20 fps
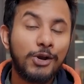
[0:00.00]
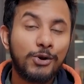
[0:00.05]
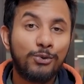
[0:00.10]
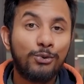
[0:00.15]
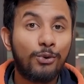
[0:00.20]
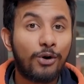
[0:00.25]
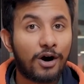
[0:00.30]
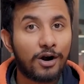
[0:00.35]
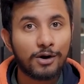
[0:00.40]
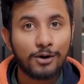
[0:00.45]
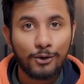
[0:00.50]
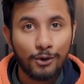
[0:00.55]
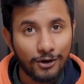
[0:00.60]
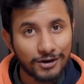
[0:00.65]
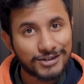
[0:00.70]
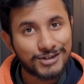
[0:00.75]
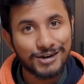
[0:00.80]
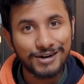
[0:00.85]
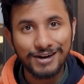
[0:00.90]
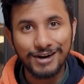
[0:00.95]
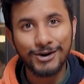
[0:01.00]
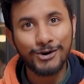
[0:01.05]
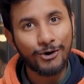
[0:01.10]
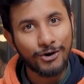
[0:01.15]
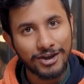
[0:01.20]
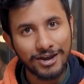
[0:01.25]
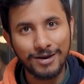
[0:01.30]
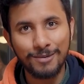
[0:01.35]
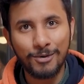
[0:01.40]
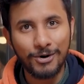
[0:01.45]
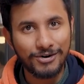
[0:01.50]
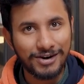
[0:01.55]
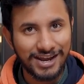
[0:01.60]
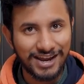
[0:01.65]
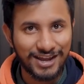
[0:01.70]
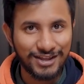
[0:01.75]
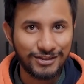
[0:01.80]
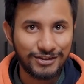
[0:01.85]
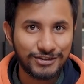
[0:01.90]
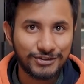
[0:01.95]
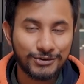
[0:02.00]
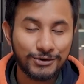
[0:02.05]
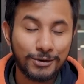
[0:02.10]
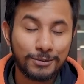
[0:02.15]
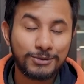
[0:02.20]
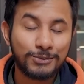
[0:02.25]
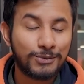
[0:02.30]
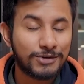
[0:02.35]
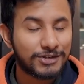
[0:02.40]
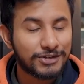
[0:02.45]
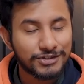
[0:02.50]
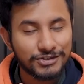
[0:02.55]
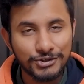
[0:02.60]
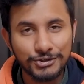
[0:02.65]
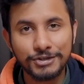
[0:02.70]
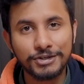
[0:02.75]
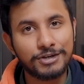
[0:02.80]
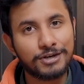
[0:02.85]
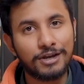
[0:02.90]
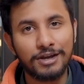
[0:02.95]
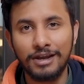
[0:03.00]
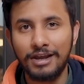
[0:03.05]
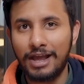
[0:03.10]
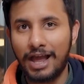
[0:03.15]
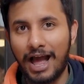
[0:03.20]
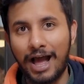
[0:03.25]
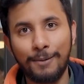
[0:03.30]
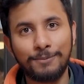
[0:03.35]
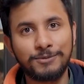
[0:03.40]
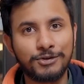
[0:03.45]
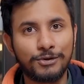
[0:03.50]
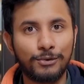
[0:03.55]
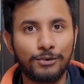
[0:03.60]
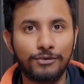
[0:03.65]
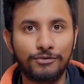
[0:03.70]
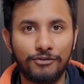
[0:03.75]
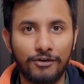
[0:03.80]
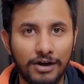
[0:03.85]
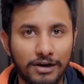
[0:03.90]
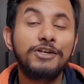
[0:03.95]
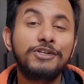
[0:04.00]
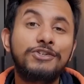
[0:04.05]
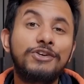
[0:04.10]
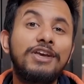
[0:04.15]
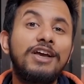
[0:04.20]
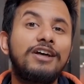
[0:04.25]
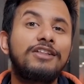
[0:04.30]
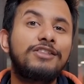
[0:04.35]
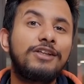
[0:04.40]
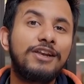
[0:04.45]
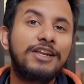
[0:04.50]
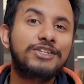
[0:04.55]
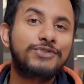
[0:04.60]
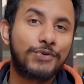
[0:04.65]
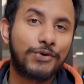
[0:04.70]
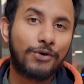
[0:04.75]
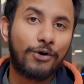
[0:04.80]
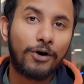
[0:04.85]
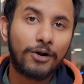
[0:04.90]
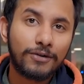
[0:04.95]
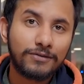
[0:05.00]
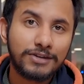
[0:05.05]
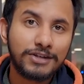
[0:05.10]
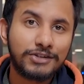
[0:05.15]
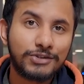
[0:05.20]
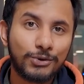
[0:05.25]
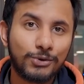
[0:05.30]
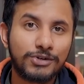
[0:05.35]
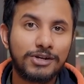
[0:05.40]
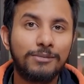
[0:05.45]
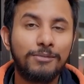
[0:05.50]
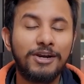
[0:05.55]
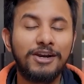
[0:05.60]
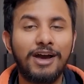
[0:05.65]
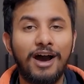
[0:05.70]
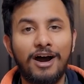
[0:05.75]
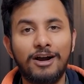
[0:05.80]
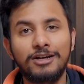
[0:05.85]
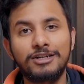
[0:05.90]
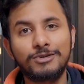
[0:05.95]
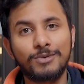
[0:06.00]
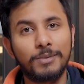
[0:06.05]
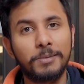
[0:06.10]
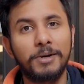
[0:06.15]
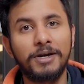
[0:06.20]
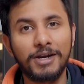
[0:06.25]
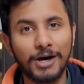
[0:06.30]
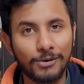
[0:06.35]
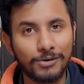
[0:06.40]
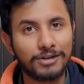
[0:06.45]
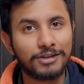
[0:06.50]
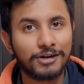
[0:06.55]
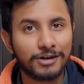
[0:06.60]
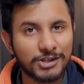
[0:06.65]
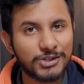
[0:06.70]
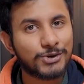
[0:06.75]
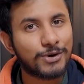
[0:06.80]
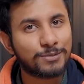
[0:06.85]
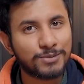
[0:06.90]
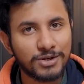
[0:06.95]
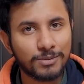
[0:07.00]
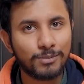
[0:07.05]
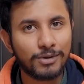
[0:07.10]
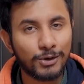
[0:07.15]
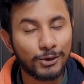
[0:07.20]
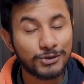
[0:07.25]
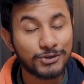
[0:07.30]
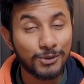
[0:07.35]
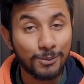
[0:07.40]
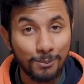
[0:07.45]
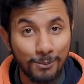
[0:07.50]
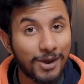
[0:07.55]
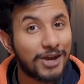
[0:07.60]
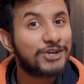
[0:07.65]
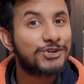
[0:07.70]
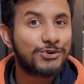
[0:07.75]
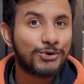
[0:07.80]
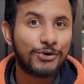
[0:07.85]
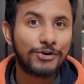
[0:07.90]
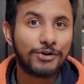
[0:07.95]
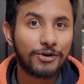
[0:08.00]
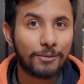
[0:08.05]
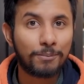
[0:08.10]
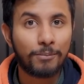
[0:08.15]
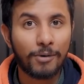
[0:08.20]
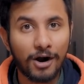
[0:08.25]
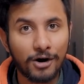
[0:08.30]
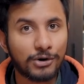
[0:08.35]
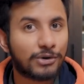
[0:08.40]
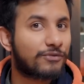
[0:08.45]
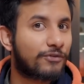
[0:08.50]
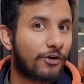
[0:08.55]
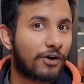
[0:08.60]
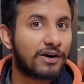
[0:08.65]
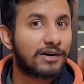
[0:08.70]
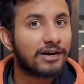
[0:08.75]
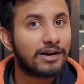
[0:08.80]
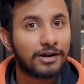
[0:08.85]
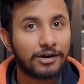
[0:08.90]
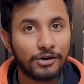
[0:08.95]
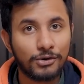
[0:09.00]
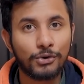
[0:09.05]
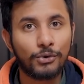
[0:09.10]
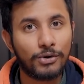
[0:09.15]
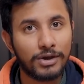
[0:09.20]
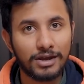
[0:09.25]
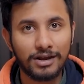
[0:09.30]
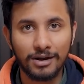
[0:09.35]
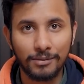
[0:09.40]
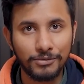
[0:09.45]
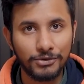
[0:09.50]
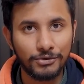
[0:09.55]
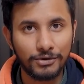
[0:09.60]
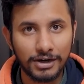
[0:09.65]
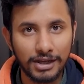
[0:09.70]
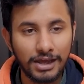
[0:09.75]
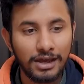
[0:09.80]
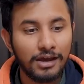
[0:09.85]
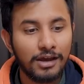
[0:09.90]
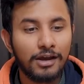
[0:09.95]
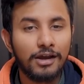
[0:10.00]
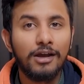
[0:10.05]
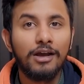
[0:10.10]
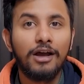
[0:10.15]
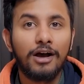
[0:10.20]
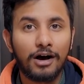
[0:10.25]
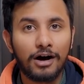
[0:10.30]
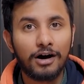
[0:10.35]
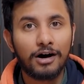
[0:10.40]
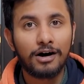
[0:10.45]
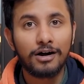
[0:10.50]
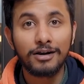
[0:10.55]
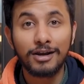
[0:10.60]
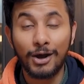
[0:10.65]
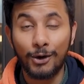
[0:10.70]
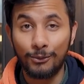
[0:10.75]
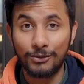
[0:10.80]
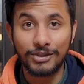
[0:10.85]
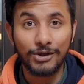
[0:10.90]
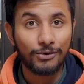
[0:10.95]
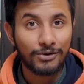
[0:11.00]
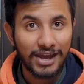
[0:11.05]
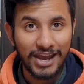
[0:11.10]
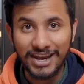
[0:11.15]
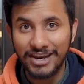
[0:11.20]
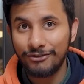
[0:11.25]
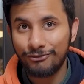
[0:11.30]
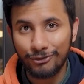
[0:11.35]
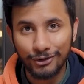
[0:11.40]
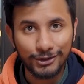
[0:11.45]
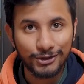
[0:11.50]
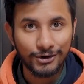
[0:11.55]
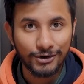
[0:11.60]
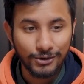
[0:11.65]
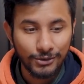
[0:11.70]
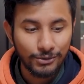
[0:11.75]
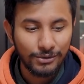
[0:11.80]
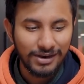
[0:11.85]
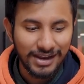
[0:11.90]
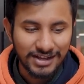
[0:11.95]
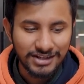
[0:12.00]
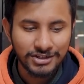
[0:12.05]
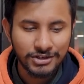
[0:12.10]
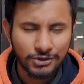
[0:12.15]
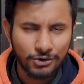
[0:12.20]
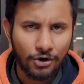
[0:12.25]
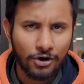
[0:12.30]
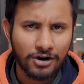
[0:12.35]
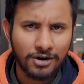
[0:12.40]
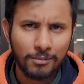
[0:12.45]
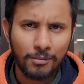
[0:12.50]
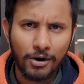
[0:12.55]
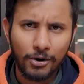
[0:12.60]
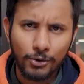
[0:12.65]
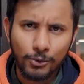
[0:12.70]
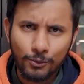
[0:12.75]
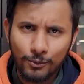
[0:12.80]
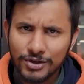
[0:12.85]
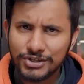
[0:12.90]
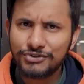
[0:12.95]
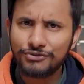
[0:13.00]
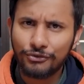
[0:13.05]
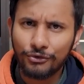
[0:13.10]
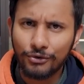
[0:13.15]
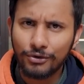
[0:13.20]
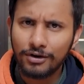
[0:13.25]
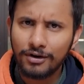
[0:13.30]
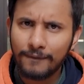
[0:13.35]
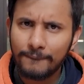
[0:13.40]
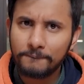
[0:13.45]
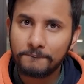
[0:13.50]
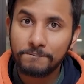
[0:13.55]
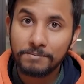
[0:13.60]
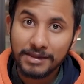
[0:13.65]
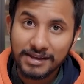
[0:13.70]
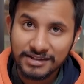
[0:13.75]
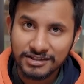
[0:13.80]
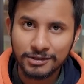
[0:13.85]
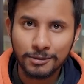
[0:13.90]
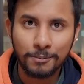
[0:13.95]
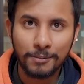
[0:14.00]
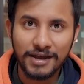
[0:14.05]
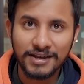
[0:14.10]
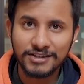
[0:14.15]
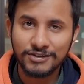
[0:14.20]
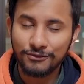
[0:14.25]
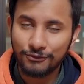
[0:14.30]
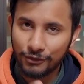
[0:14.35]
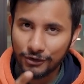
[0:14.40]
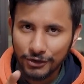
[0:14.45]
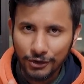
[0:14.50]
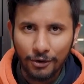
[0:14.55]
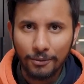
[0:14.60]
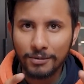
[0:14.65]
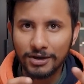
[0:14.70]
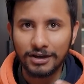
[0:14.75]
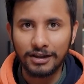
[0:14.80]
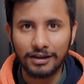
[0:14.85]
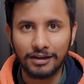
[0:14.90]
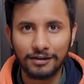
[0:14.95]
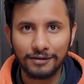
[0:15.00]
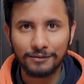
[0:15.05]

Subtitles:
who are constantly talking about tech in these groups, which is just absolute fun. So yeah, the links for all of these social media handles will be down in the description below, so make sure you're part of our growing community. Now without any further ado, let's talk about which phone is the best for your money.